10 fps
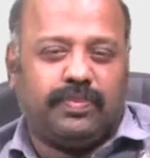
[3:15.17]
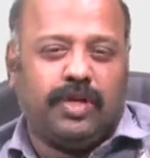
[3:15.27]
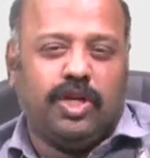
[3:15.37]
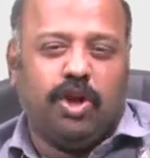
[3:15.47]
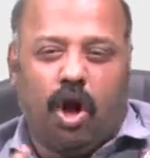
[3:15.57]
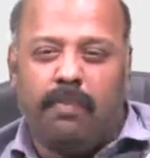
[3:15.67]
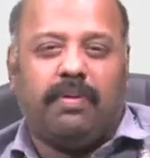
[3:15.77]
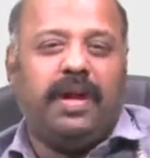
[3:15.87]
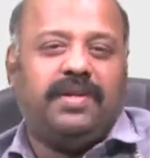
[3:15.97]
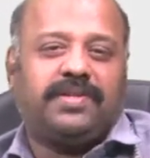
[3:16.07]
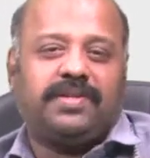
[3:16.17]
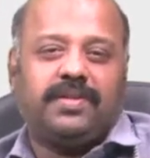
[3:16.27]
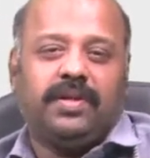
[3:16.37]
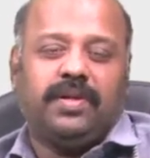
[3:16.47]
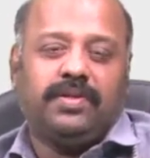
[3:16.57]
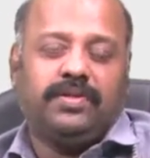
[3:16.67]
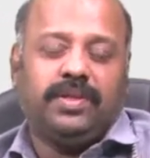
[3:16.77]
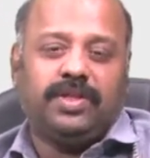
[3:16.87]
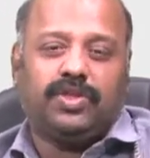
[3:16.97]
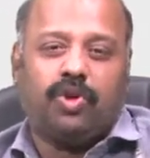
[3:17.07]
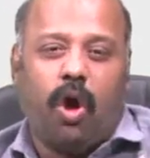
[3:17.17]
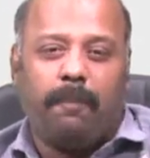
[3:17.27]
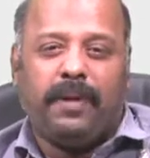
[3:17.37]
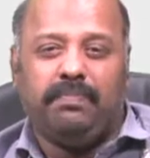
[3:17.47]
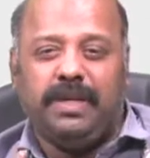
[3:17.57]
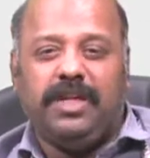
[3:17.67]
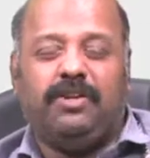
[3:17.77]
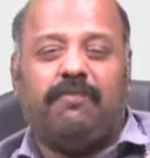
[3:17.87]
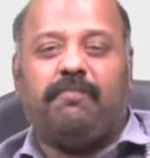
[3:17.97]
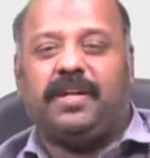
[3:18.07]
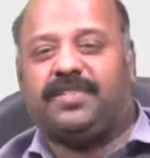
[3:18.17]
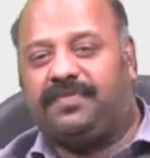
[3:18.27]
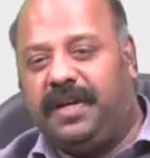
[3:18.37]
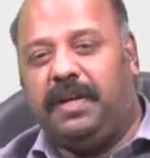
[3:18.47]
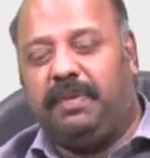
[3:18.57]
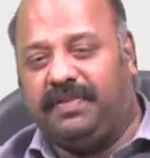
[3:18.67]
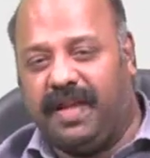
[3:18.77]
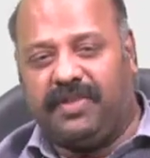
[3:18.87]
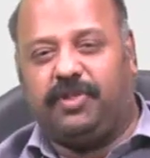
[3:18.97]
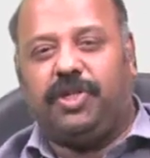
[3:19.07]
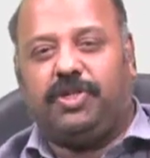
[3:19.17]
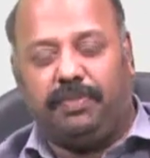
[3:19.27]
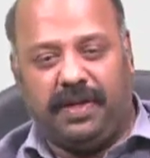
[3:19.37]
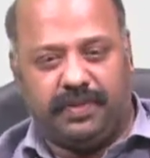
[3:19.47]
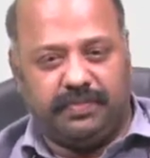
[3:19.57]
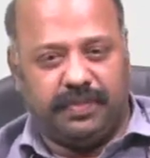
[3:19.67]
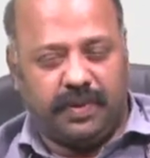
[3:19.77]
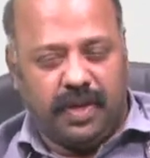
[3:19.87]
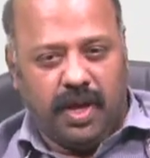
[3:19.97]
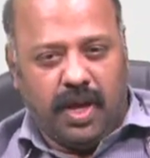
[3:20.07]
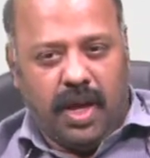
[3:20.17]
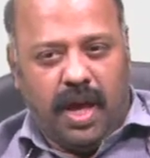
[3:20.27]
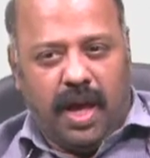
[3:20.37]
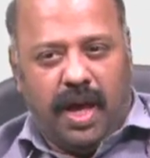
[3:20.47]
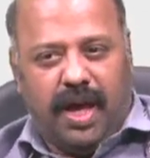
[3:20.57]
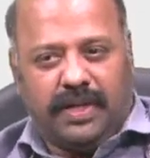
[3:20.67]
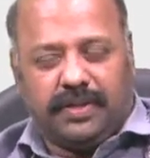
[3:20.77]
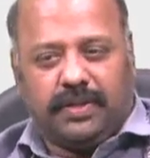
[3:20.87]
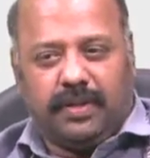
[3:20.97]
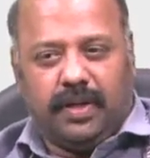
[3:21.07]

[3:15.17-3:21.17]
elaborates the scope and meaning of press freedom in that judgment. And